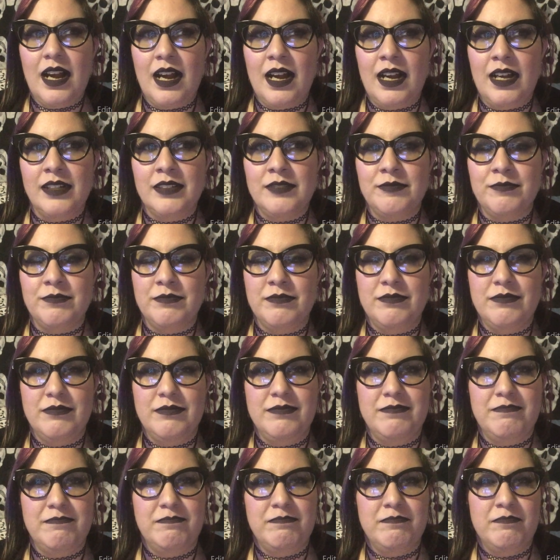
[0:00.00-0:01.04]
I'm
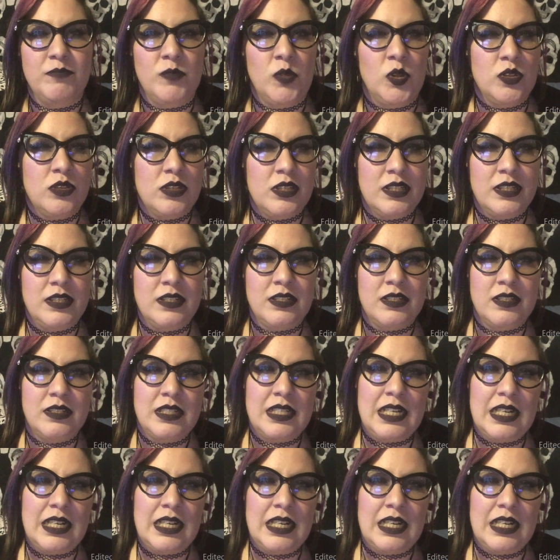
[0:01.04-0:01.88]
mostly just